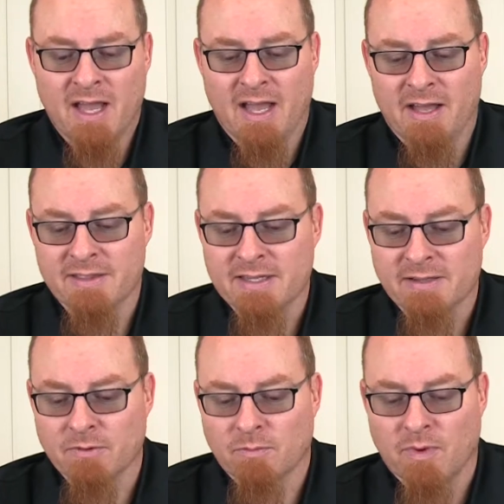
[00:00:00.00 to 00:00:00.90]

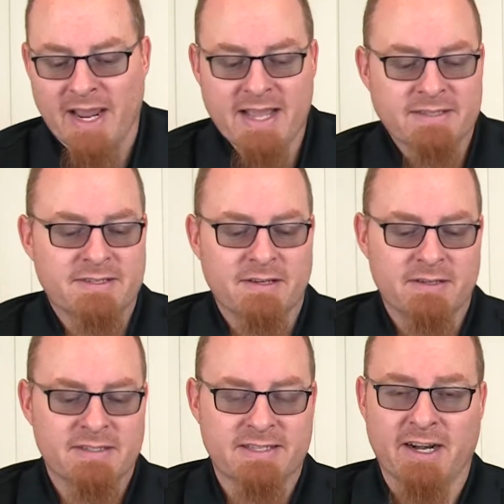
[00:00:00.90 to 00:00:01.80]
The raised
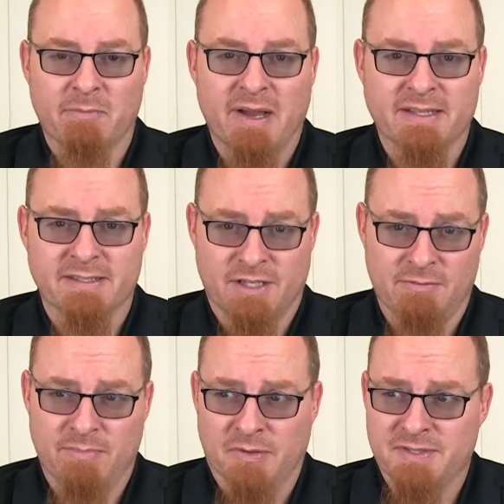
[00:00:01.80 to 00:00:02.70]
center buttons
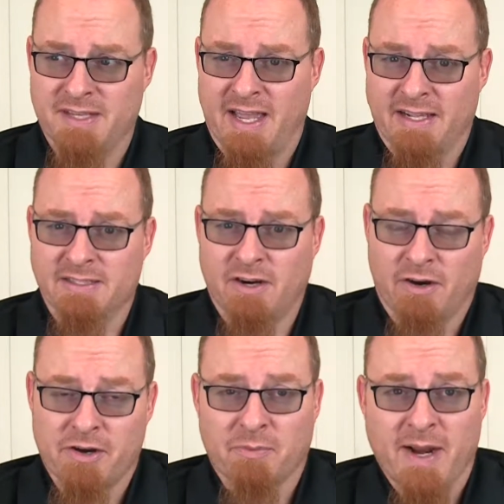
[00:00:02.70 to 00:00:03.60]
on both sides
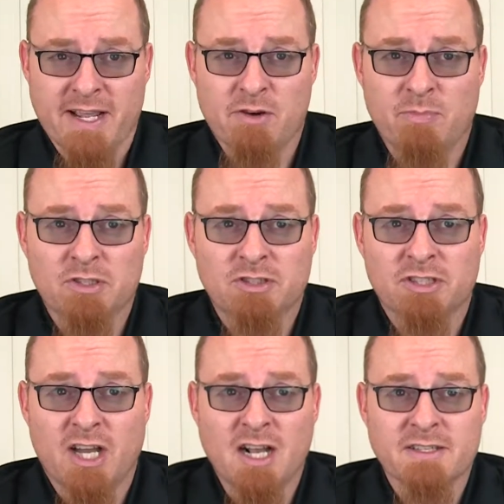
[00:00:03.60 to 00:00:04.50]
are your radio
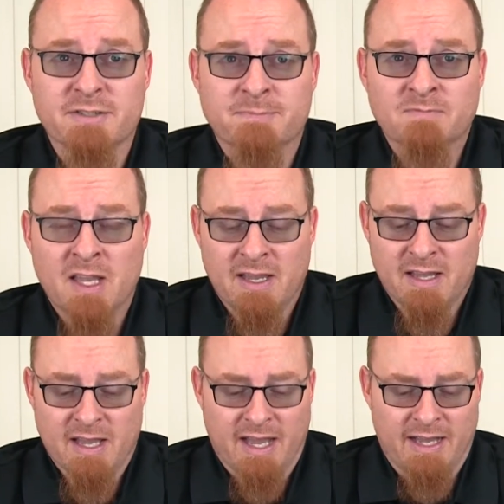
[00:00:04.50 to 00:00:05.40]
push-to-talks.
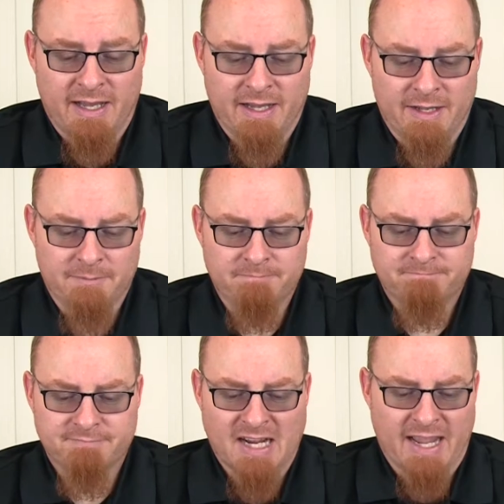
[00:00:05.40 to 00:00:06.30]

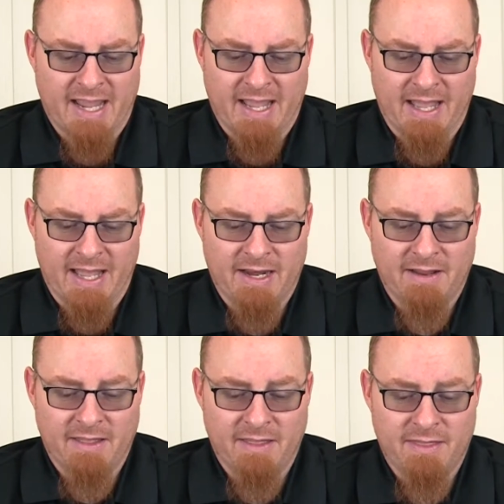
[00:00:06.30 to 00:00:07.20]

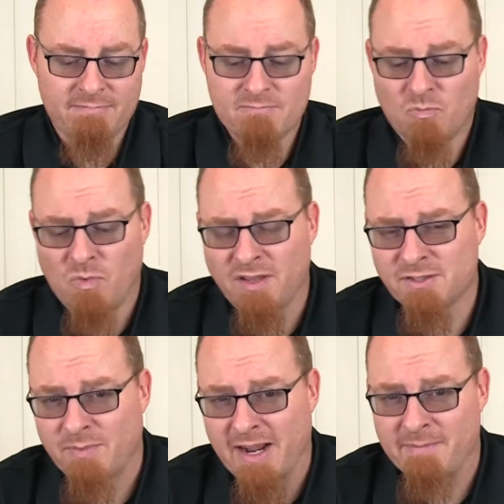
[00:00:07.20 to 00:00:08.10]
And we
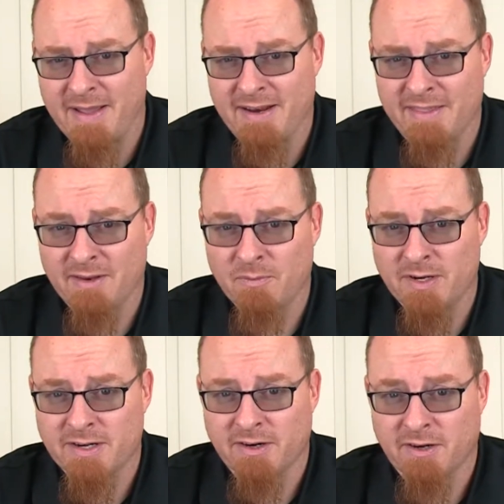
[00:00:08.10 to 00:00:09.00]
also recommend that
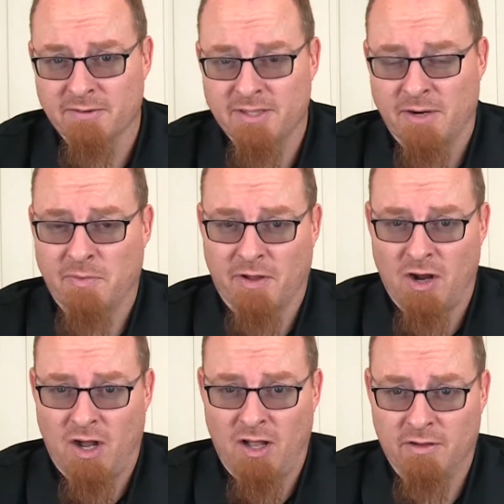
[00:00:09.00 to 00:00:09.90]
when you're done with a
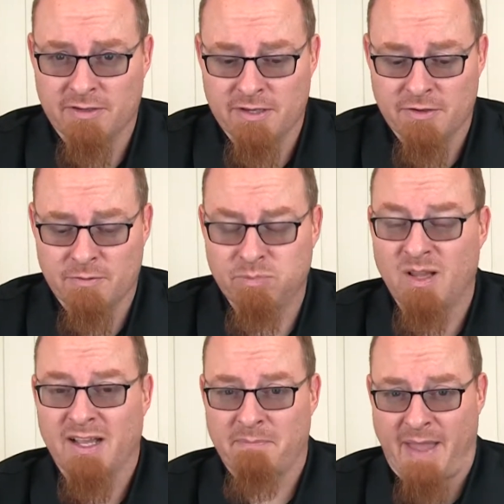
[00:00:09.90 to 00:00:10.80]
call, you
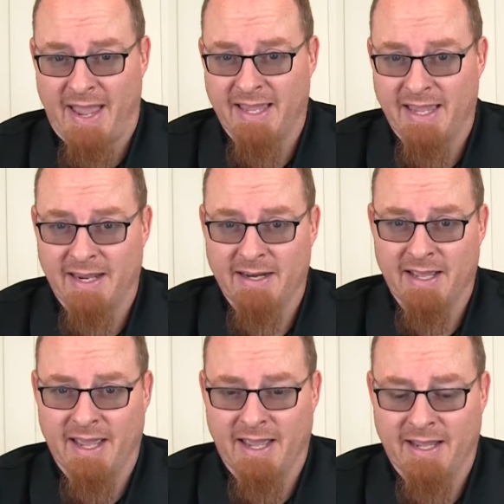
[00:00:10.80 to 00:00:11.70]
plug it back in,
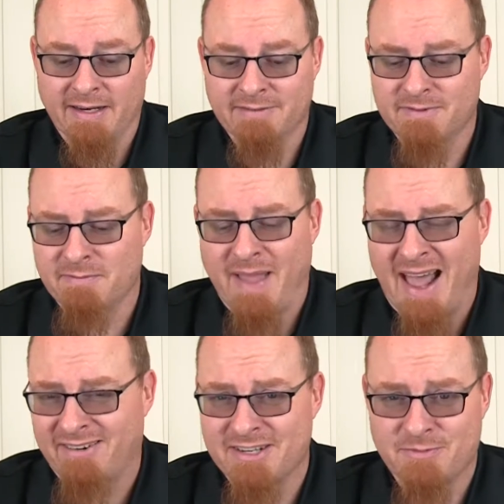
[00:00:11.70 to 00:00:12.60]
and the
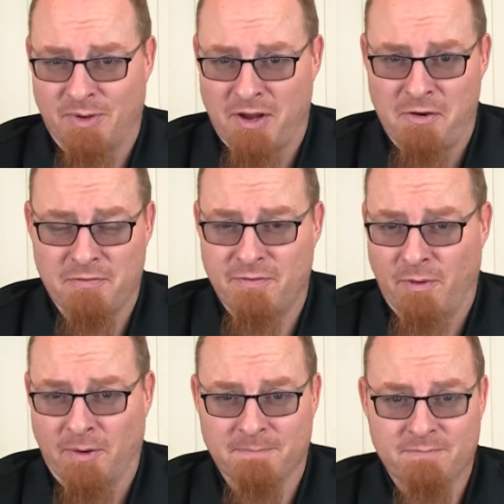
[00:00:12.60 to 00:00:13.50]
batteries will go
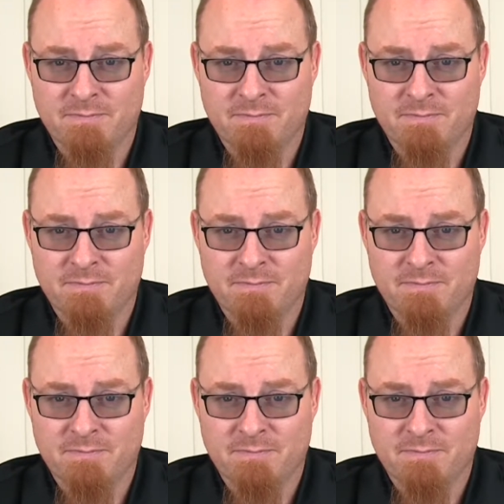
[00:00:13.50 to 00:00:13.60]
for